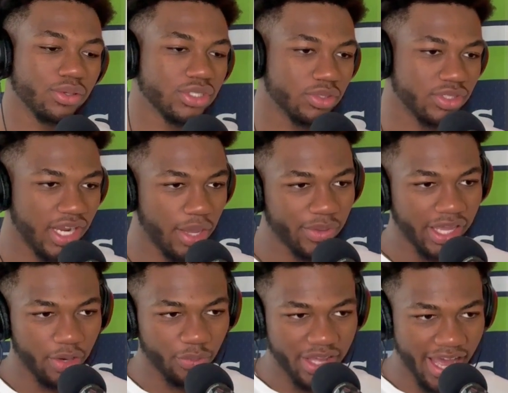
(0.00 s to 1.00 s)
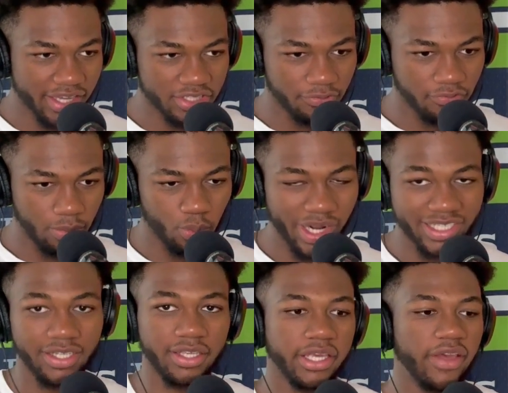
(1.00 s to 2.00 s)
So today we got a reaction from
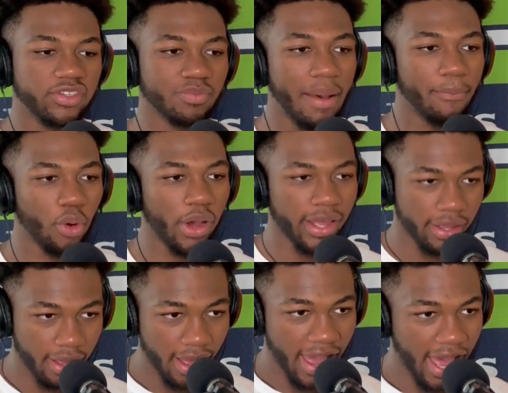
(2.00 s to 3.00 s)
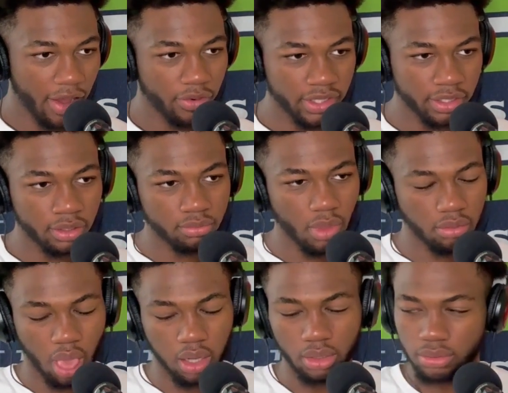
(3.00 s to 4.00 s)
Wrestling Gifts, my boy. How did
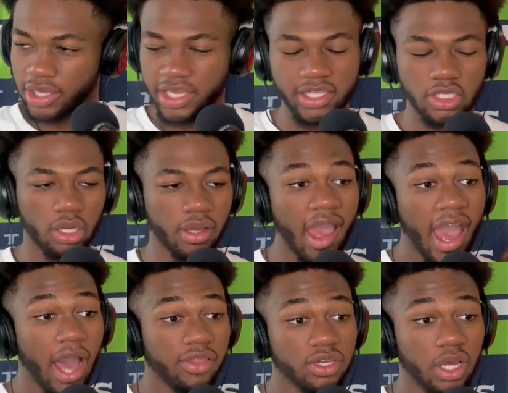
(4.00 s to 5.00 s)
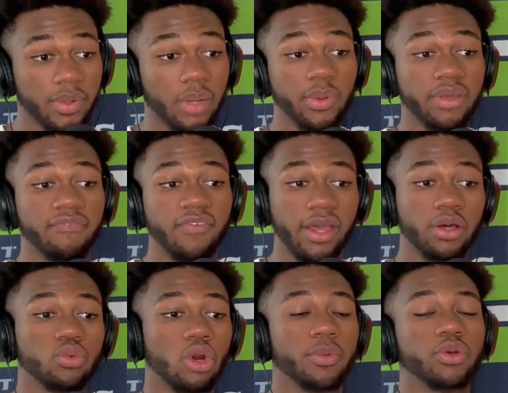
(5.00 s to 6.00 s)
look? I can't talk. How the WWE
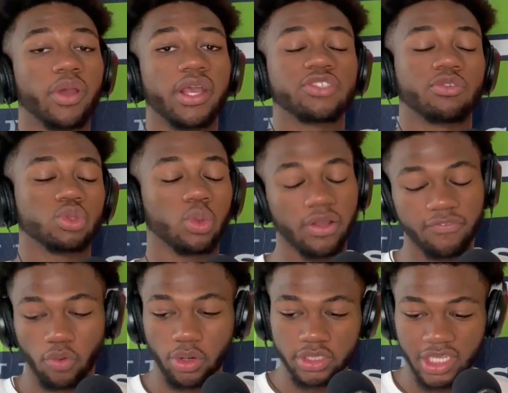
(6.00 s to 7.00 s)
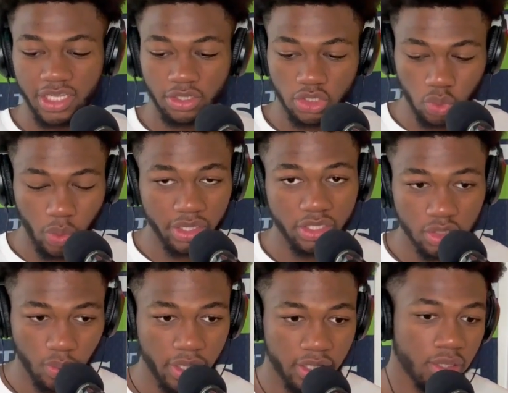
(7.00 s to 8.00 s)
failed Roman Reigns from 2014 to
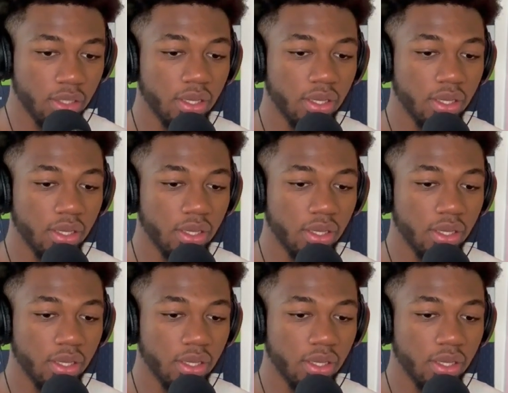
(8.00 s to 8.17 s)
2020.